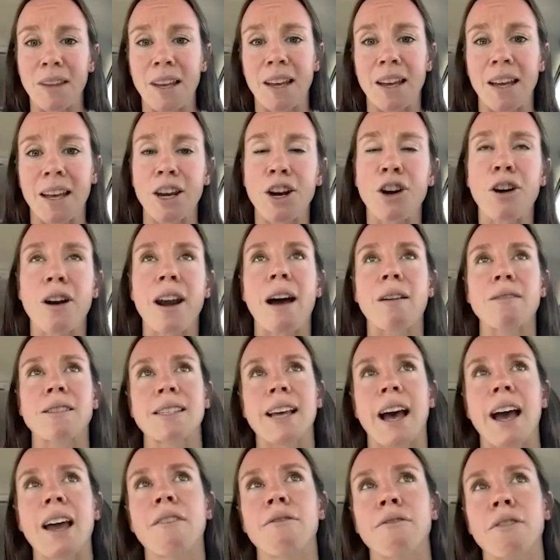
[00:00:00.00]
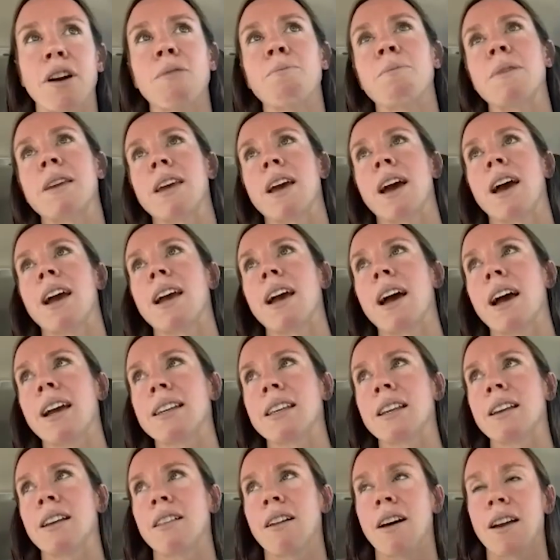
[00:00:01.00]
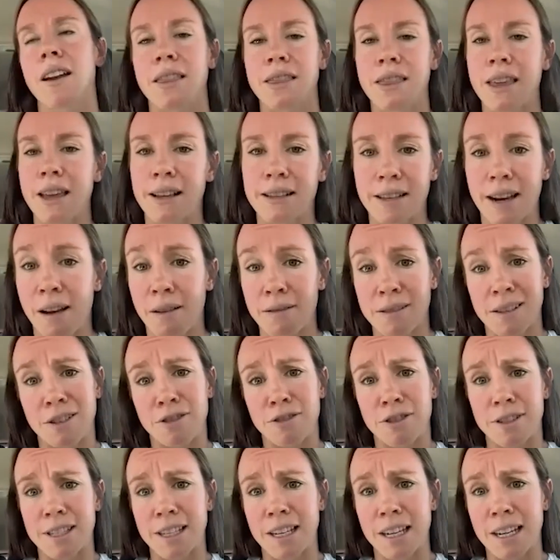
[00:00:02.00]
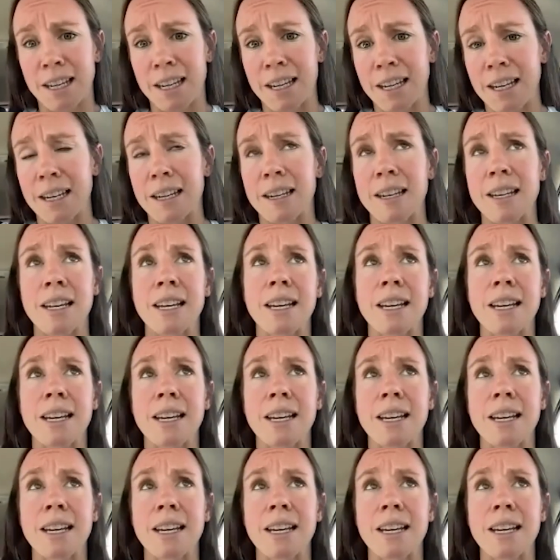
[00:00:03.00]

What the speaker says: And outside of rugby, I did a lot of things that I was interested in, and